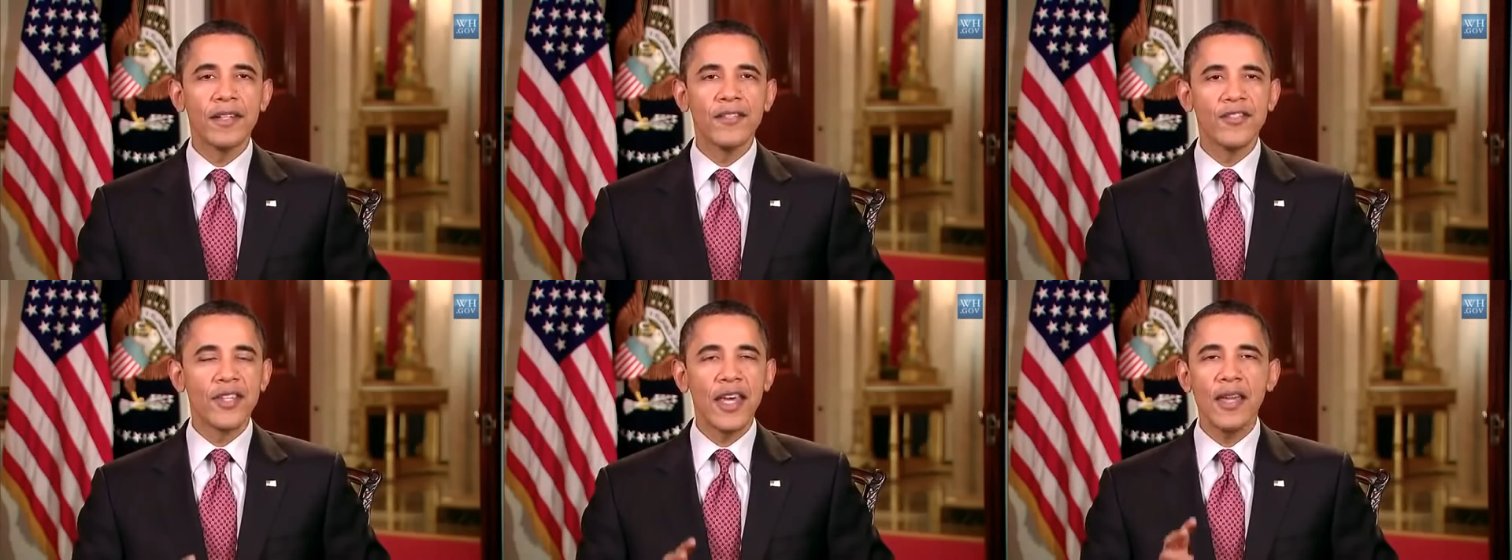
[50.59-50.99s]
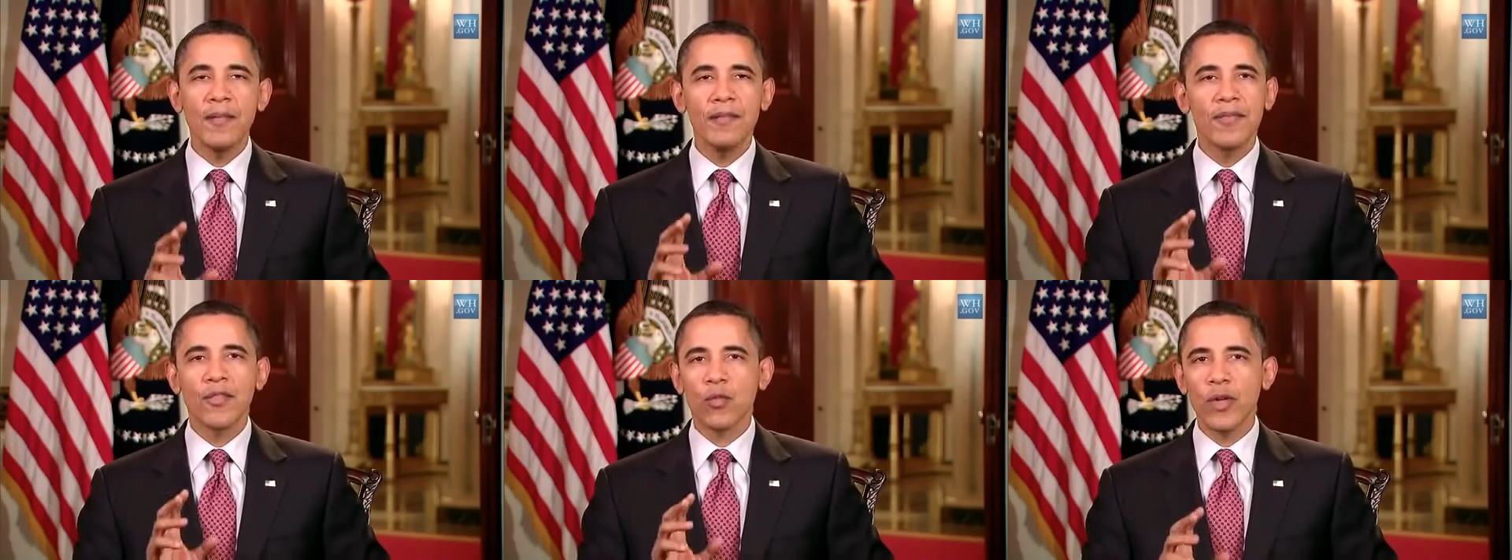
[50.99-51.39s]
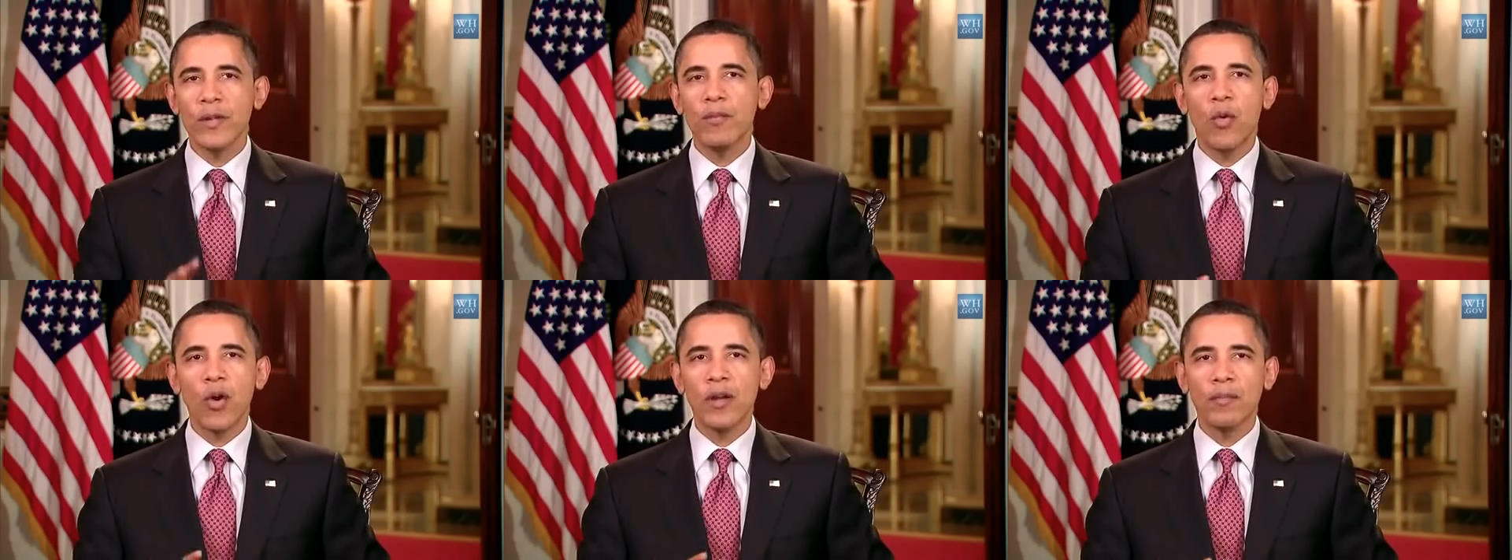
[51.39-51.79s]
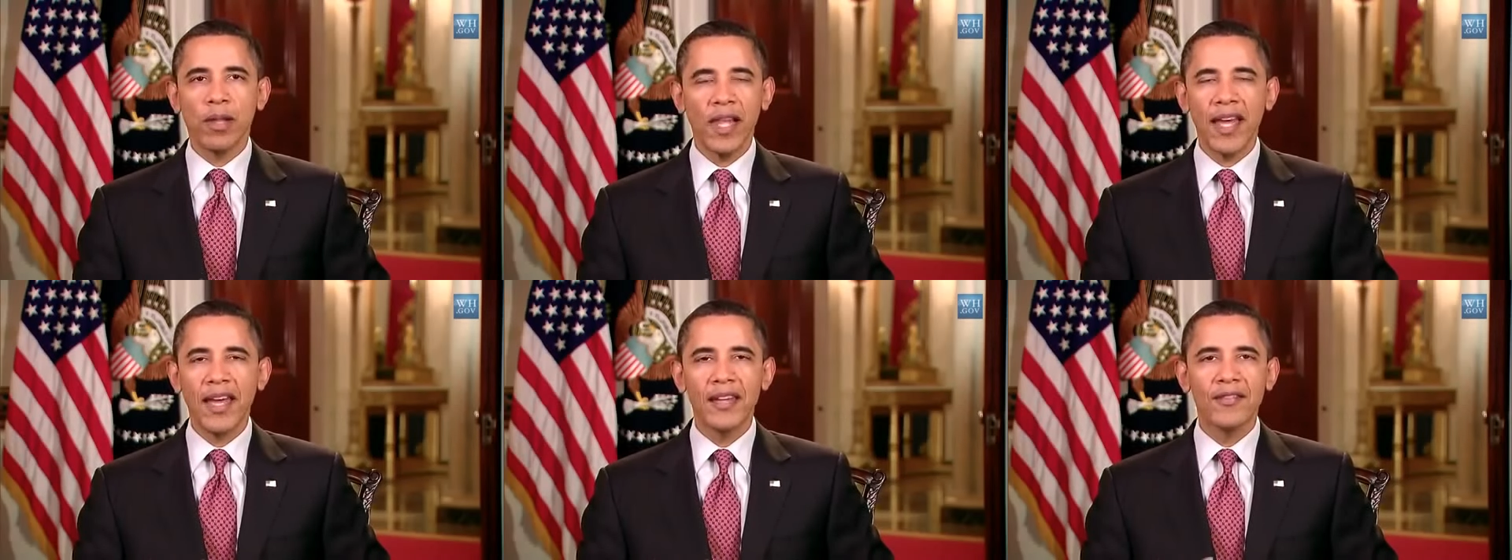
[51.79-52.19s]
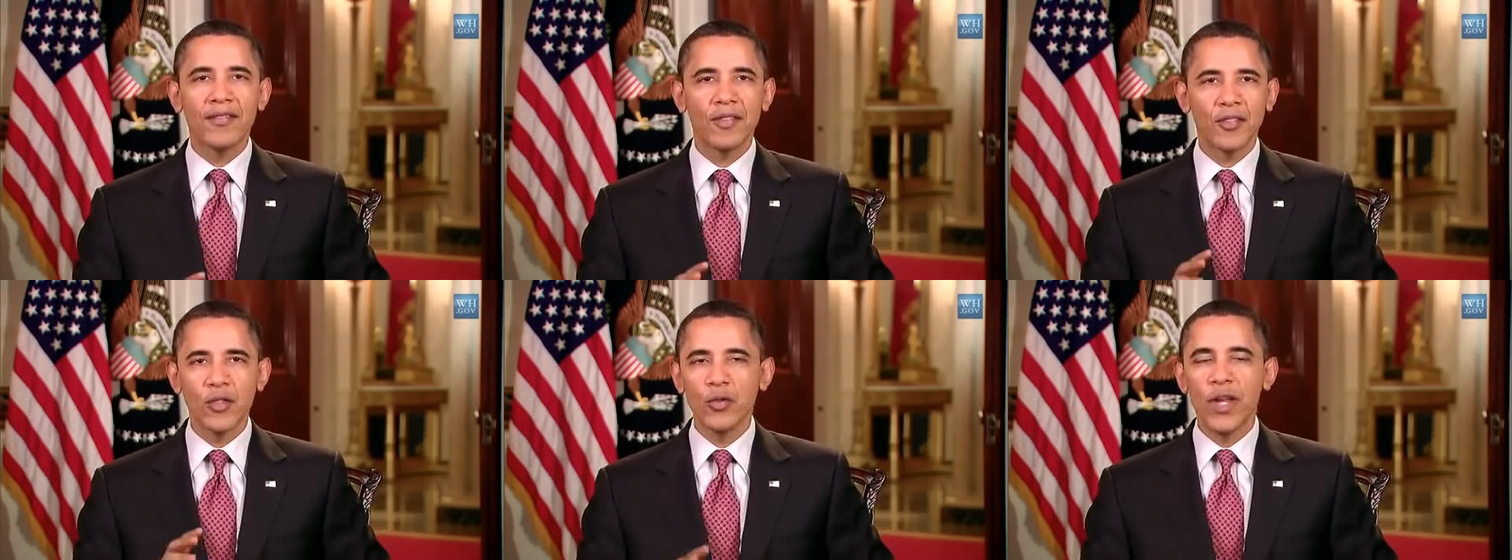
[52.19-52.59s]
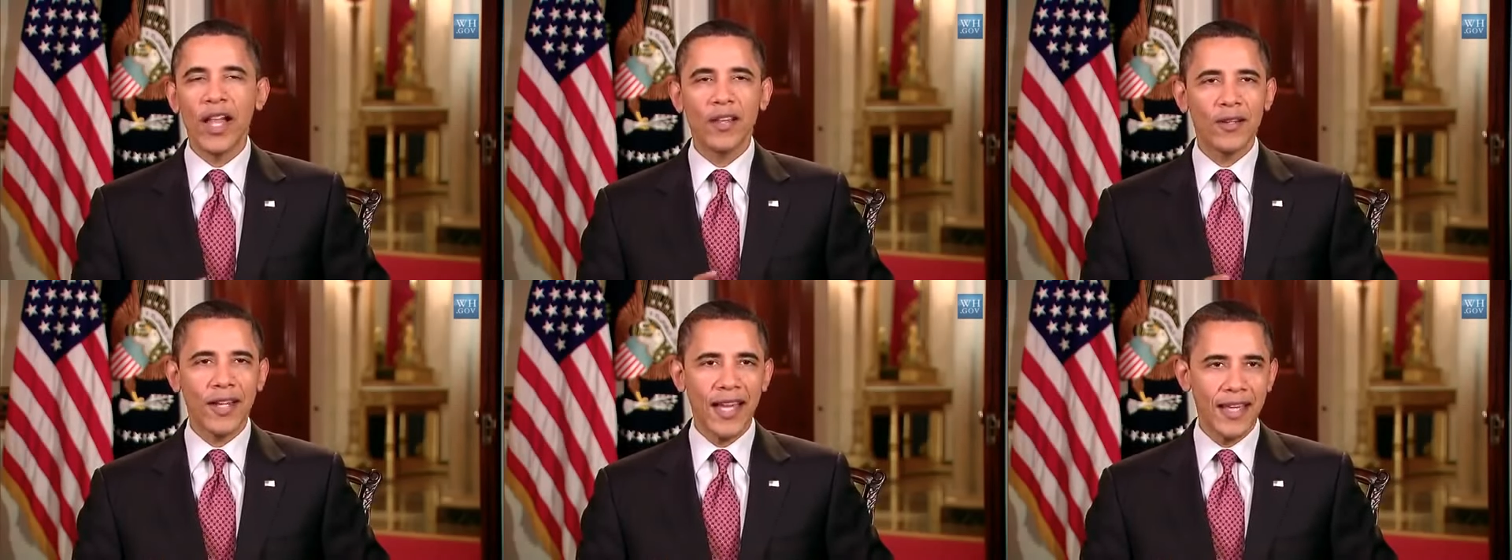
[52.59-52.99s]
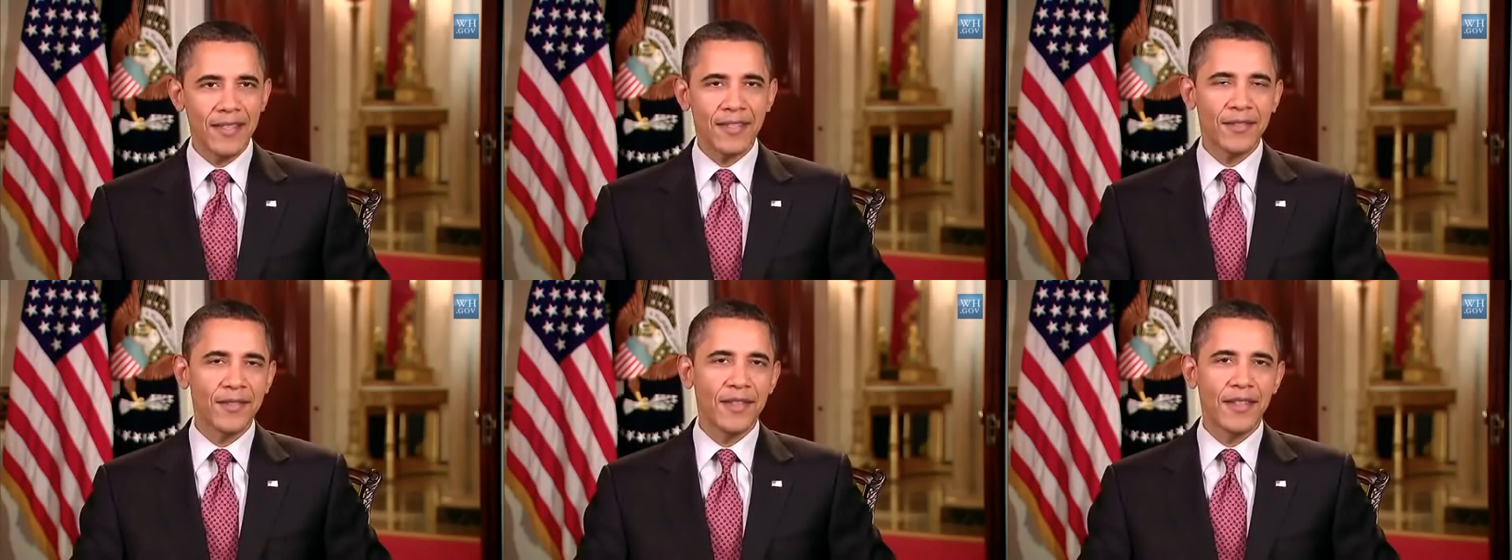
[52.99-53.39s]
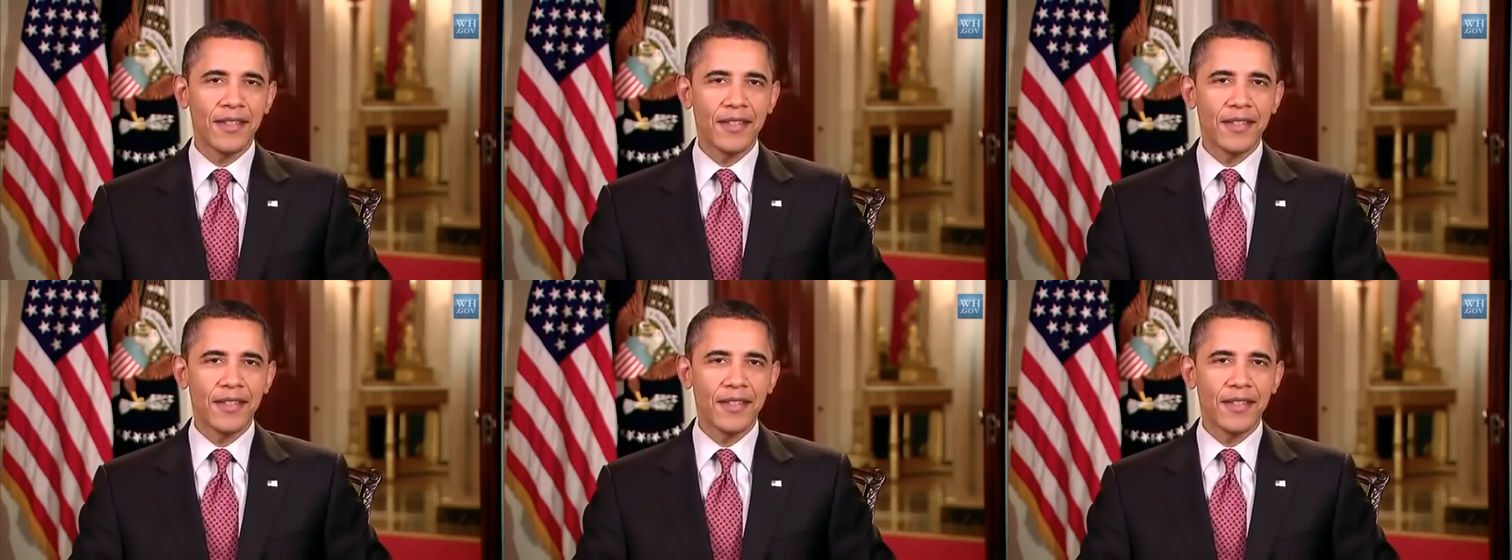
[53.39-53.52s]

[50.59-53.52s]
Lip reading: same 3-point plan for $2 gas.